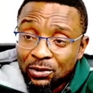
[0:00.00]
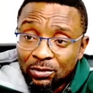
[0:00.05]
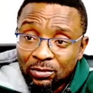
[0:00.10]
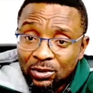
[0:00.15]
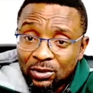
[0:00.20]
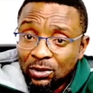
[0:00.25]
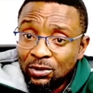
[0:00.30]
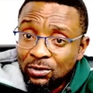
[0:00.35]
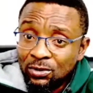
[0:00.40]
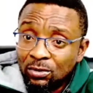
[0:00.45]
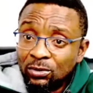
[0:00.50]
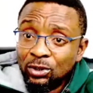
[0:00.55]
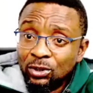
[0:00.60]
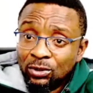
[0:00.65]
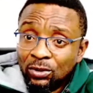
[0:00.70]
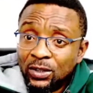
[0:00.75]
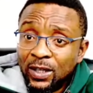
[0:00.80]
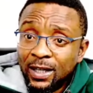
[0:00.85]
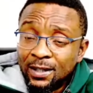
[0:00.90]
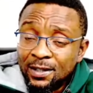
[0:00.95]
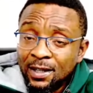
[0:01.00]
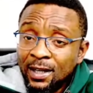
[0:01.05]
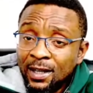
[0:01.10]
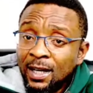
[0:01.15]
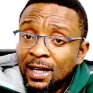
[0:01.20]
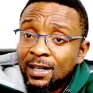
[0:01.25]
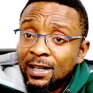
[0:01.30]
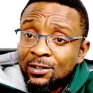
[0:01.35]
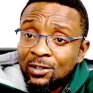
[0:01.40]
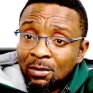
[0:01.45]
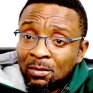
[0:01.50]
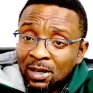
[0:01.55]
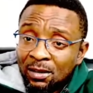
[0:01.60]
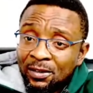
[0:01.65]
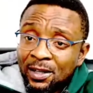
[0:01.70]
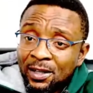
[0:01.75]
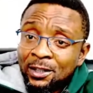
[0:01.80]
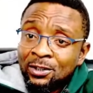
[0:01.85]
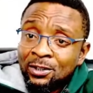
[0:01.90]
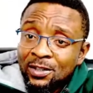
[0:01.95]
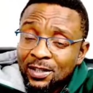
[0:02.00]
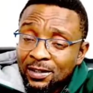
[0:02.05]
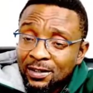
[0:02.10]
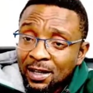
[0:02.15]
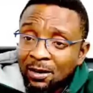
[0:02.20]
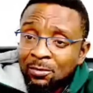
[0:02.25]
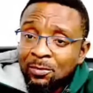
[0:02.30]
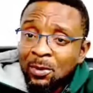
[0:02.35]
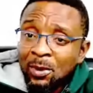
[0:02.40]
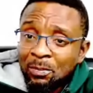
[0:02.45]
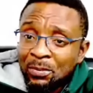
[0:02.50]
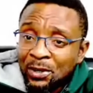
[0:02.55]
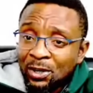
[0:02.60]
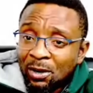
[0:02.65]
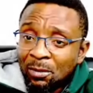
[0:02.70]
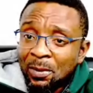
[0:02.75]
Just so you know that some revelations that are popping up